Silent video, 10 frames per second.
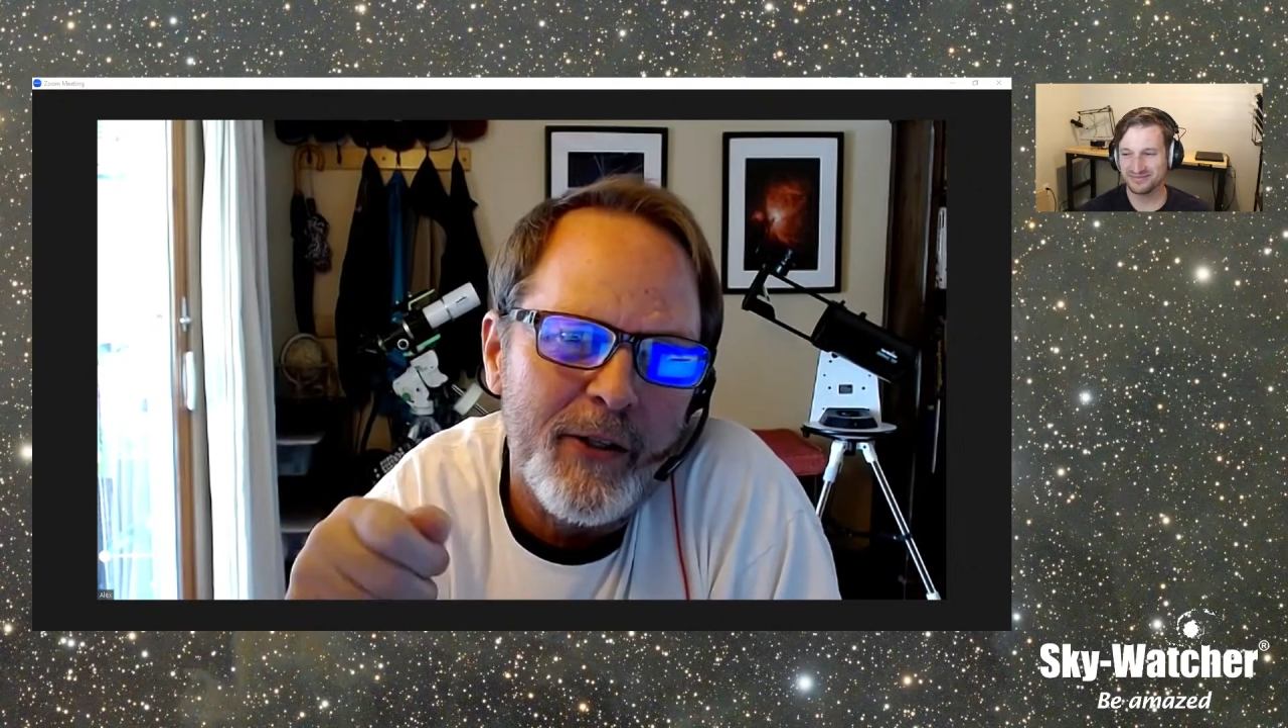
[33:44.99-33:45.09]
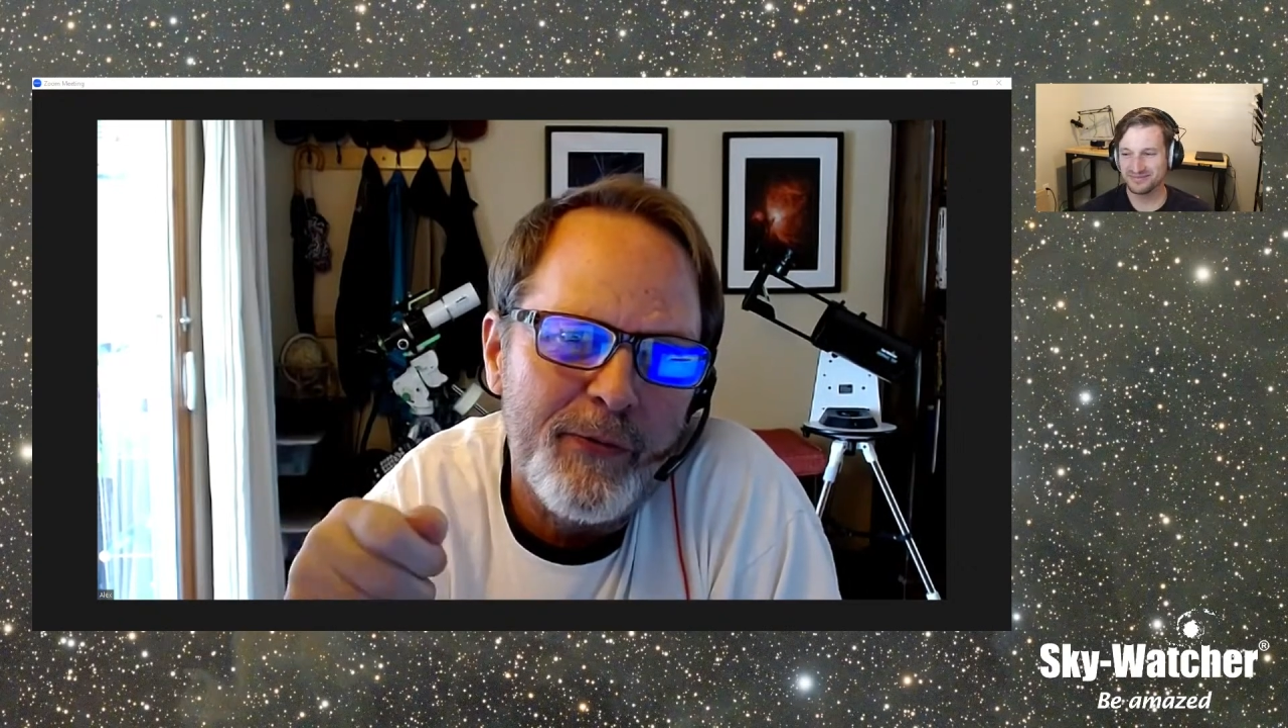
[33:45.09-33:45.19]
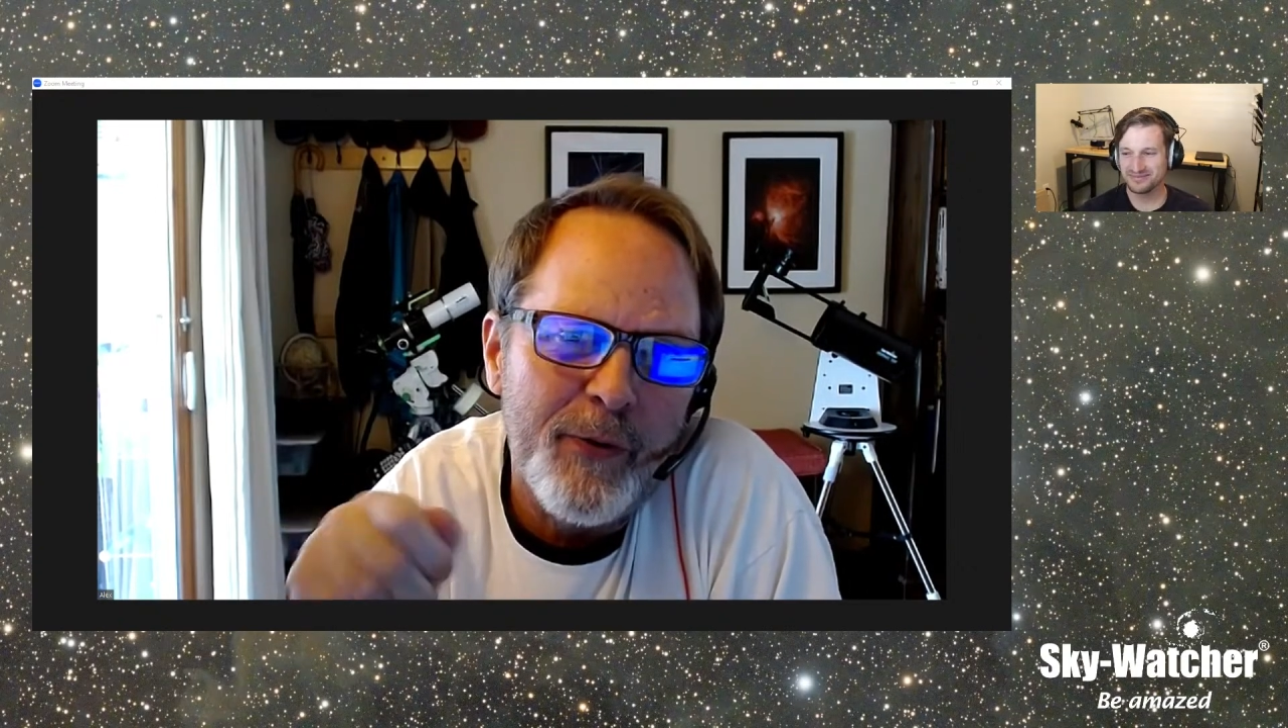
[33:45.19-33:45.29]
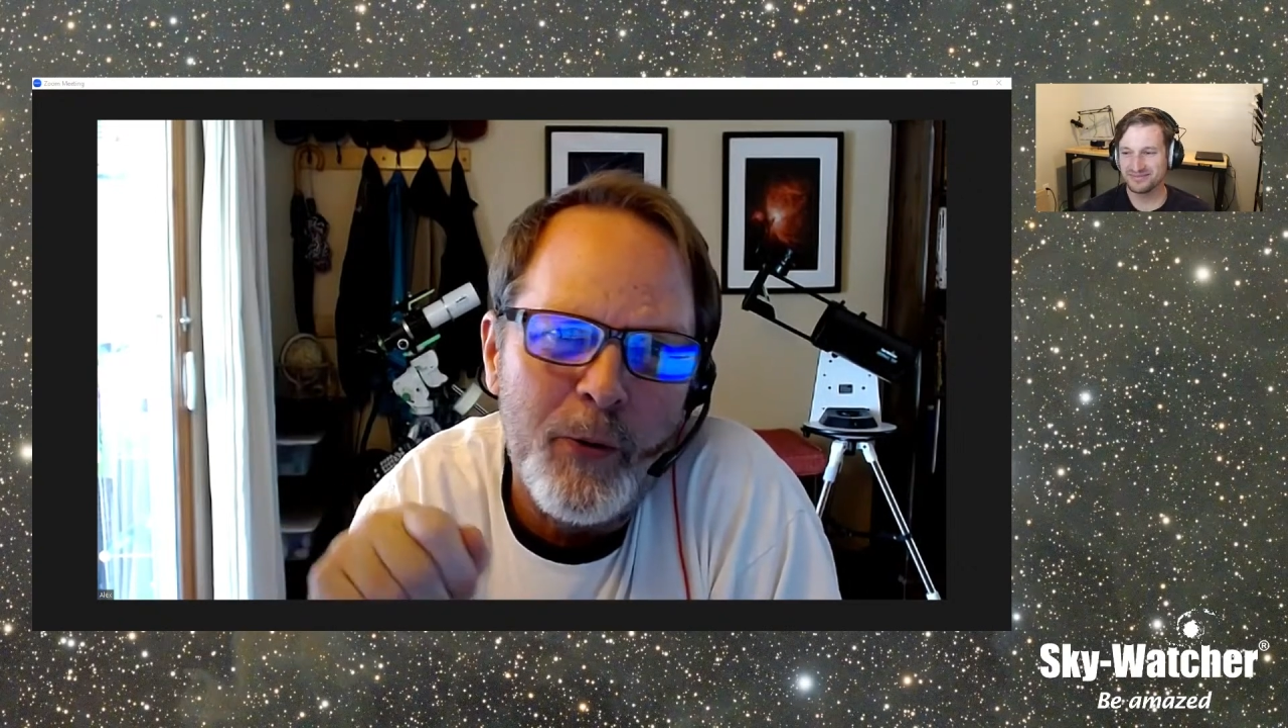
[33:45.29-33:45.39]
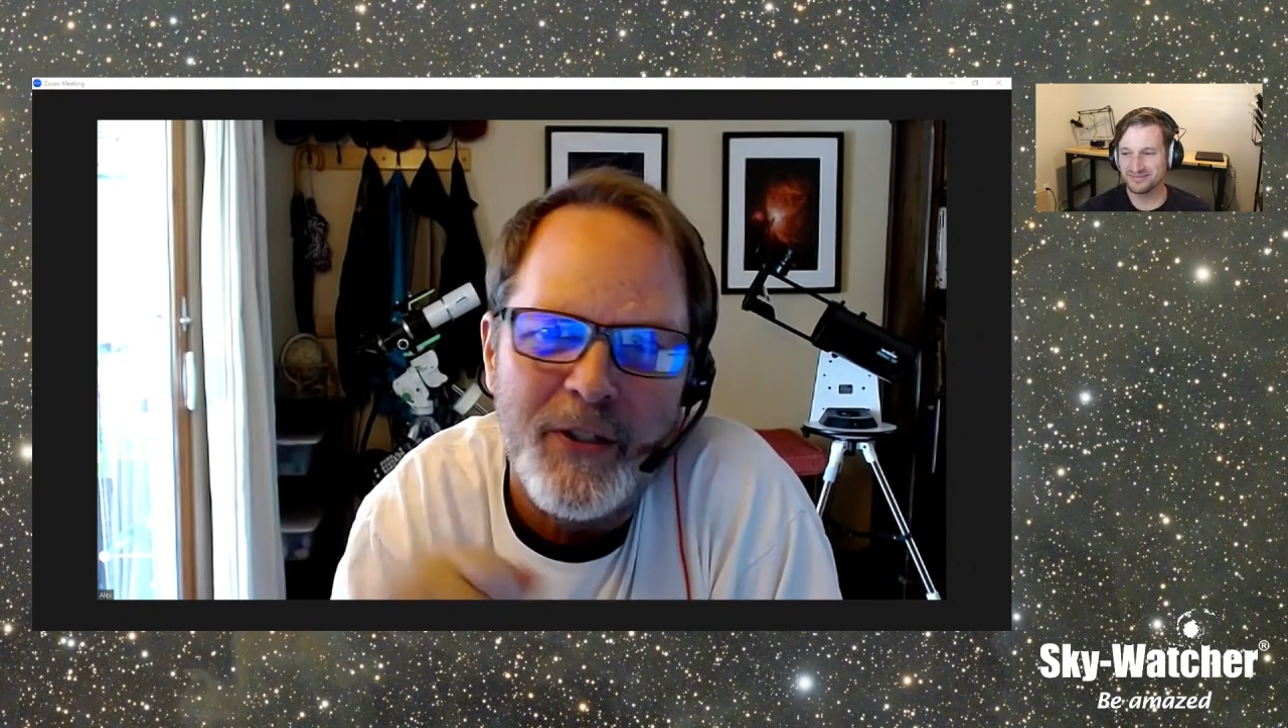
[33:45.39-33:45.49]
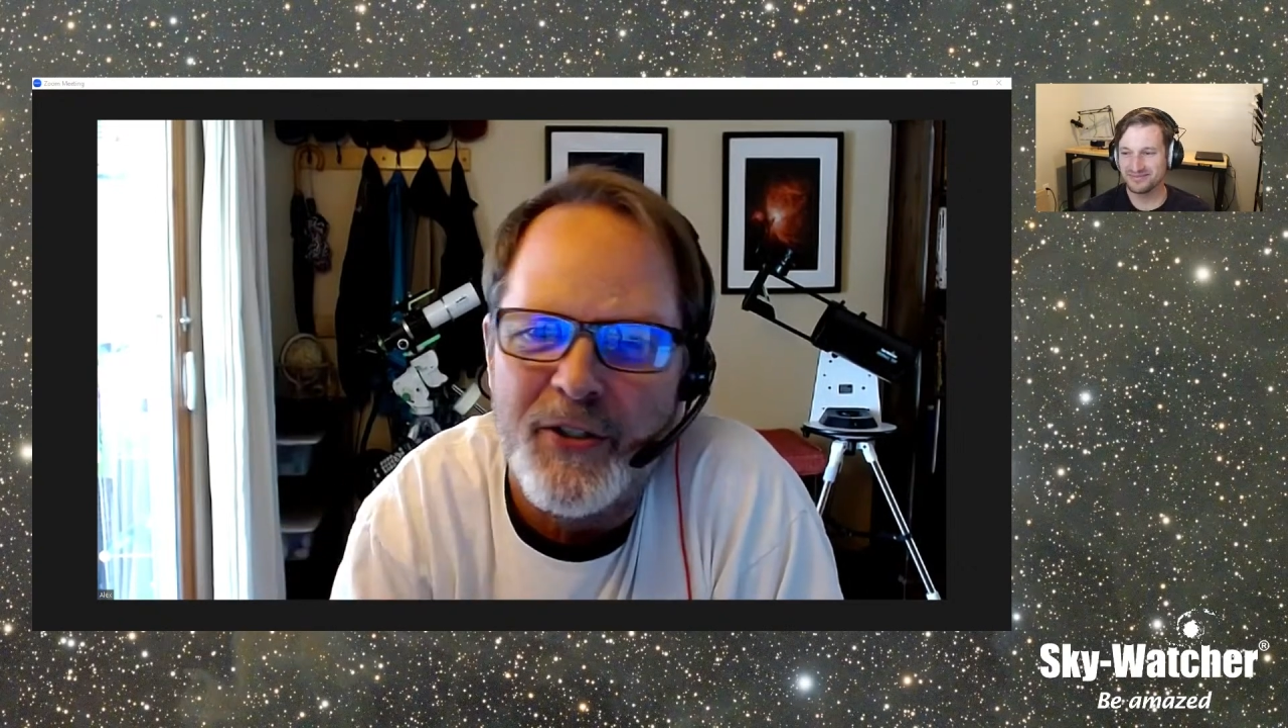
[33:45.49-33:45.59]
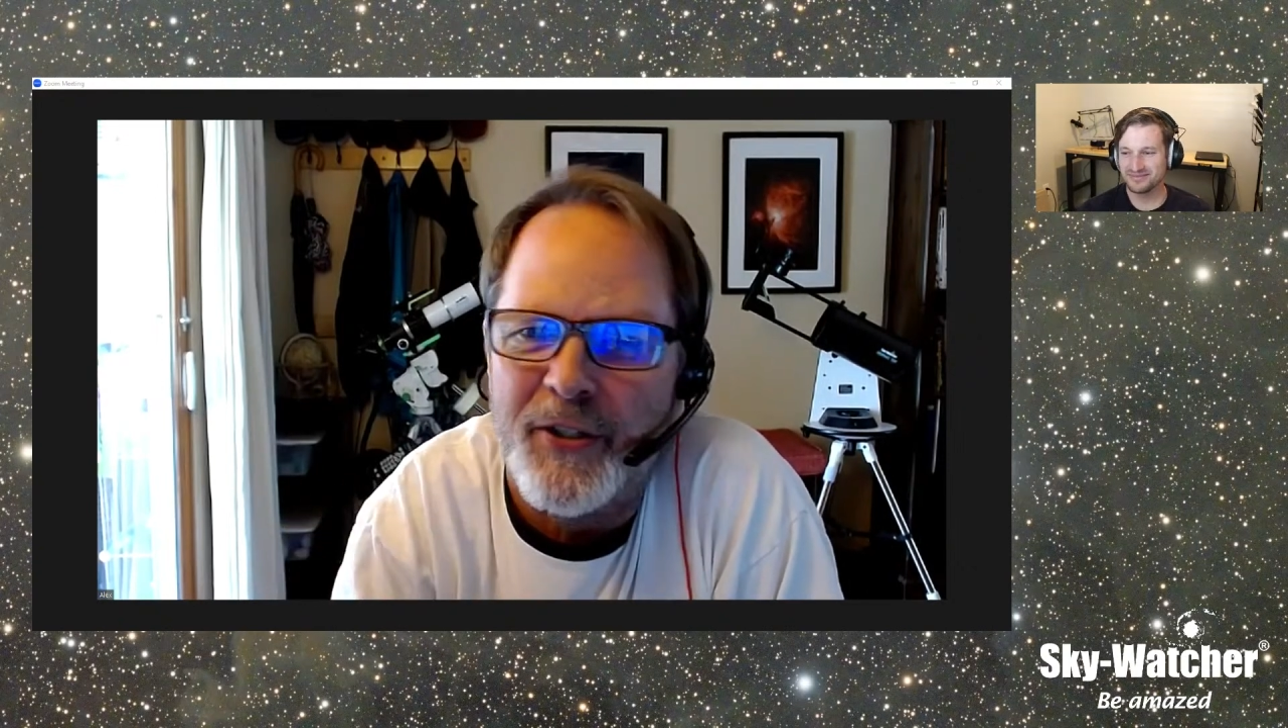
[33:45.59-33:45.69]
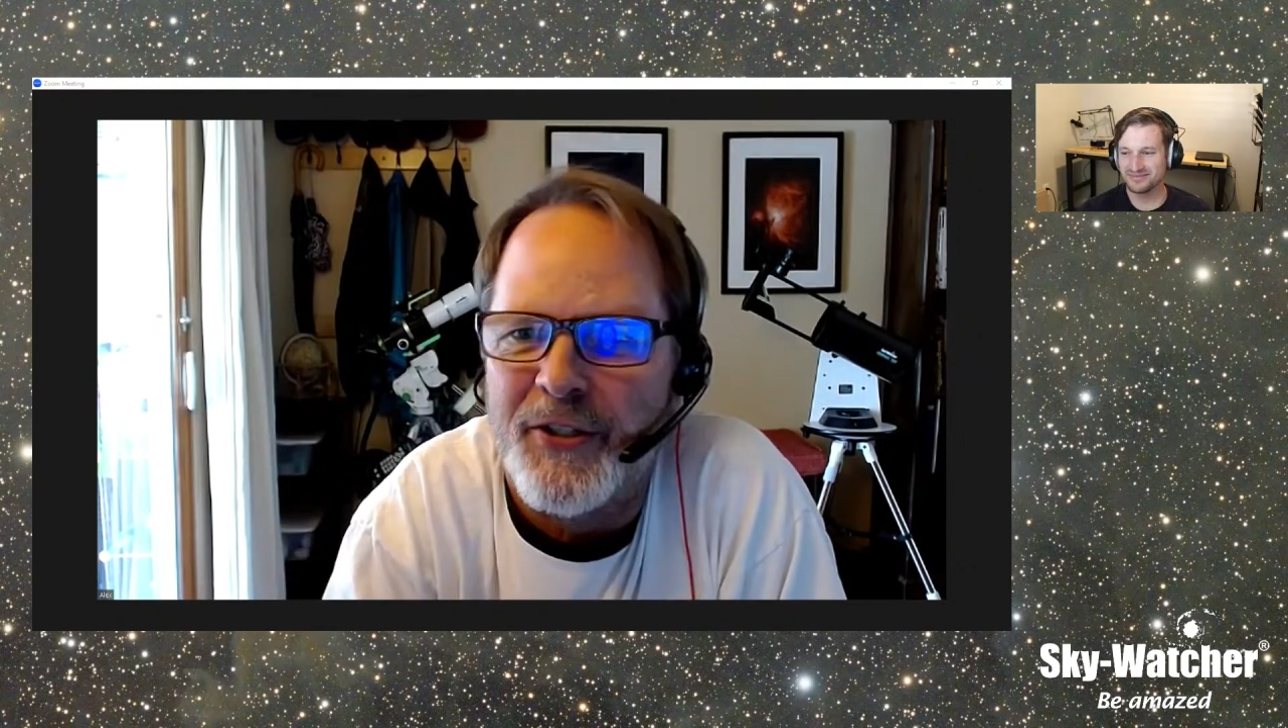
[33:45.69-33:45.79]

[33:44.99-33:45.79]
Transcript: your focuser,